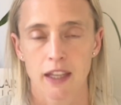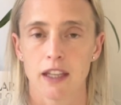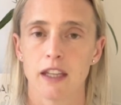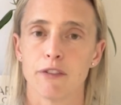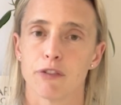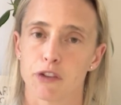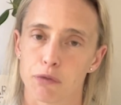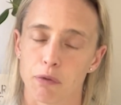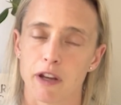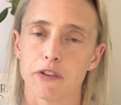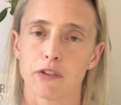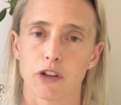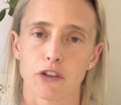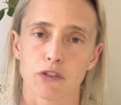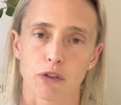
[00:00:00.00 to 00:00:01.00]
If it's
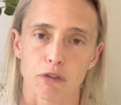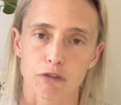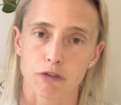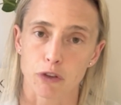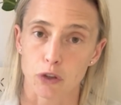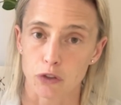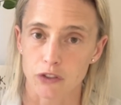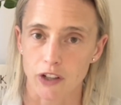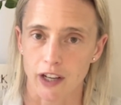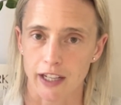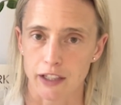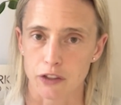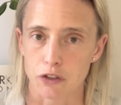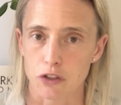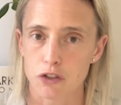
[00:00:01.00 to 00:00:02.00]
research on food,
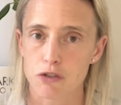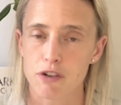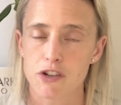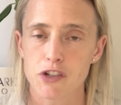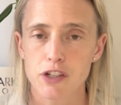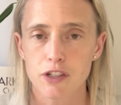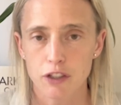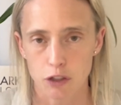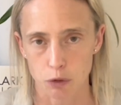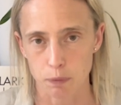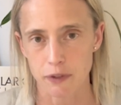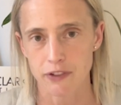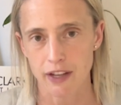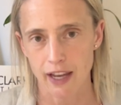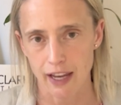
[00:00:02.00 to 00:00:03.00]
diet and nutrition, it'll
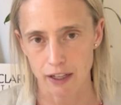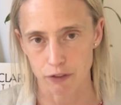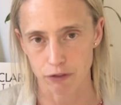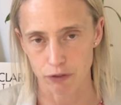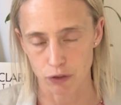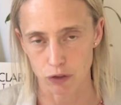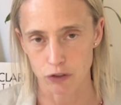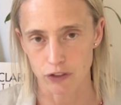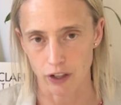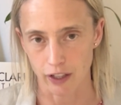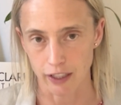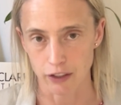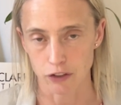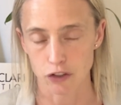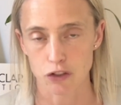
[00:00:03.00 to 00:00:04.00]
be tagged food,
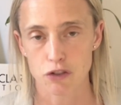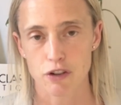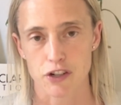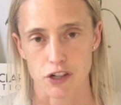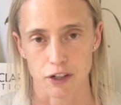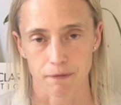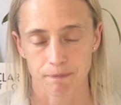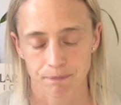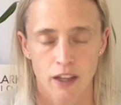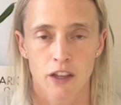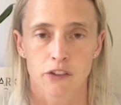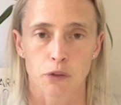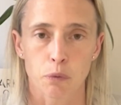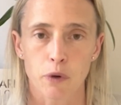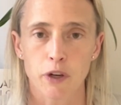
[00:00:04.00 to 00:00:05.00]
diet and nutrition.
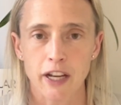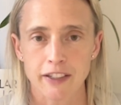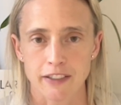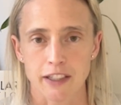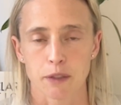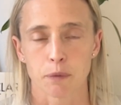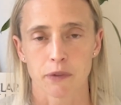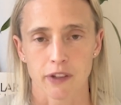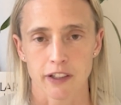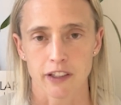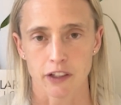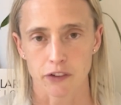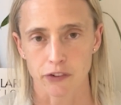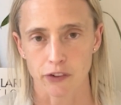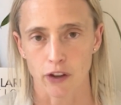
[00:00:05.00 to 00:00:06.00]
So what I did was I did
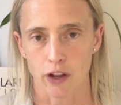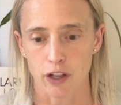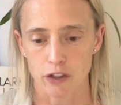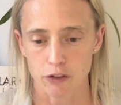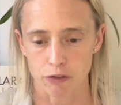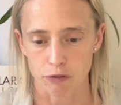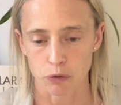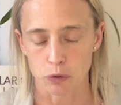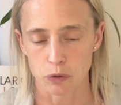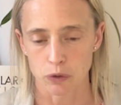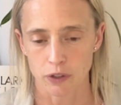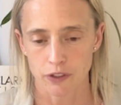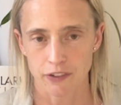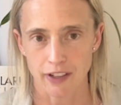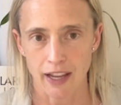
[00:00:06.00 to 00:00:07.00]
a search
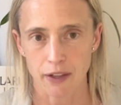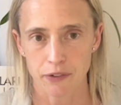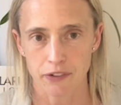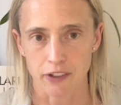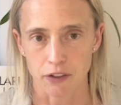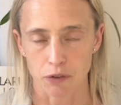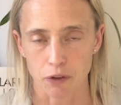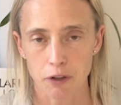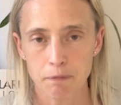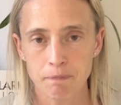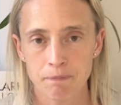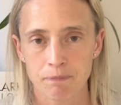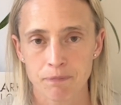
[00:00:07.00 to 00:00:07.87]
for Down syndrome